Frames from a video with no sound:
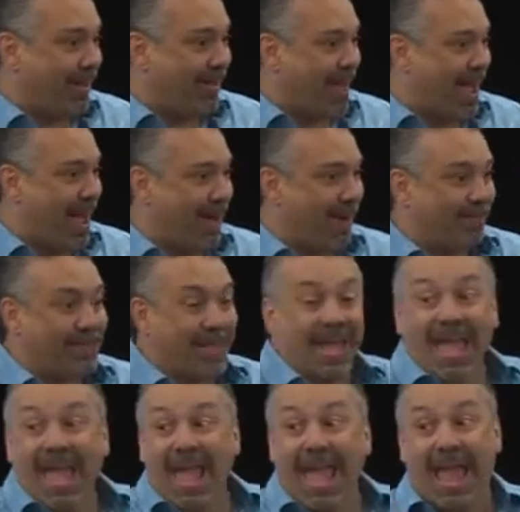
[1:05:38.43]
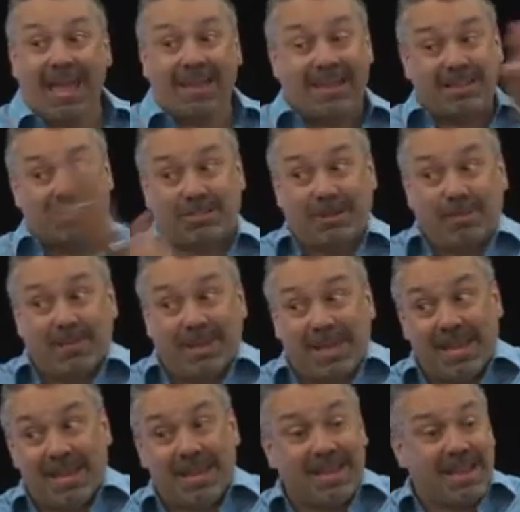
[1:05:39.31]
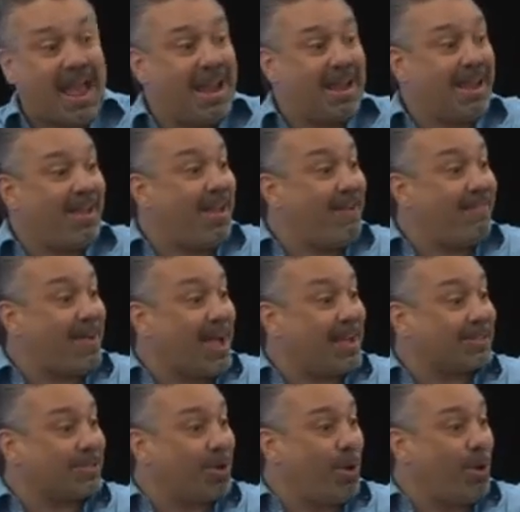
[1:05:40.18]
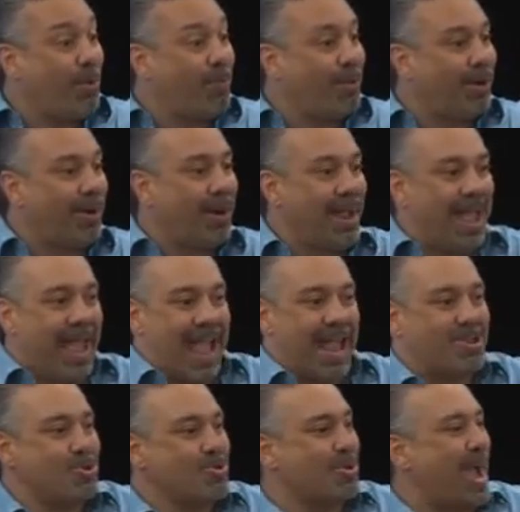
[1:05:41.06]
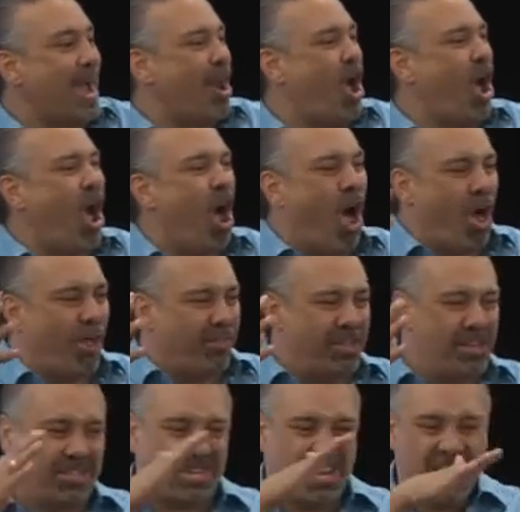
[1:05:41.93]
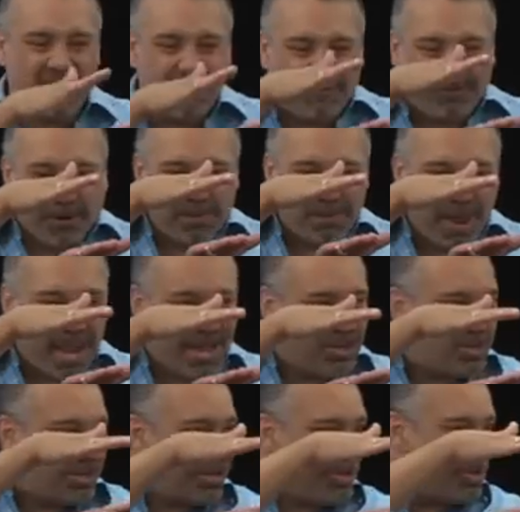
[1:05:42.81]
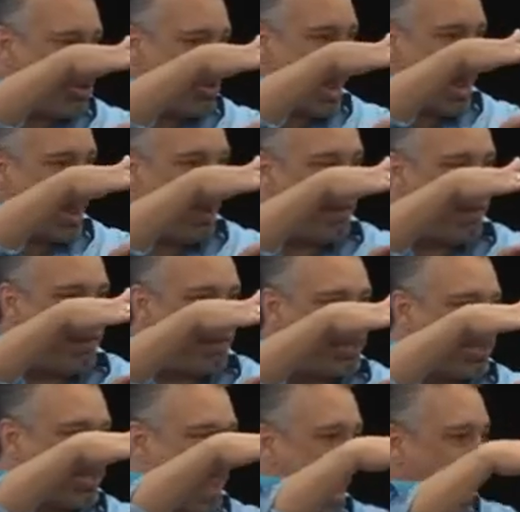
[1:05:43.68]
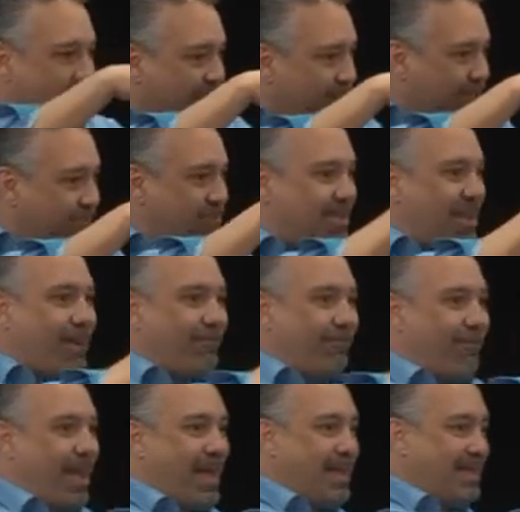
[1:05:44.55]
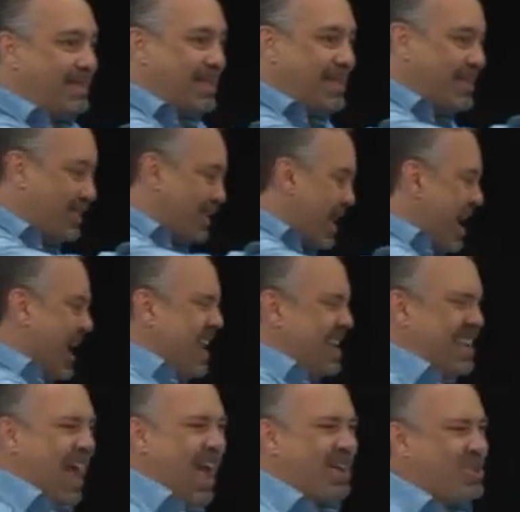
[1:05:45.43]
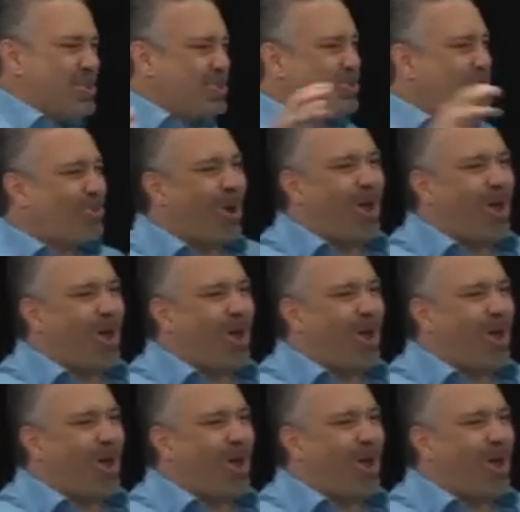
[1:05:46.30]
out, and it's the beginning of October. And you got all this information. You got a stack of stuff like this. Now you draw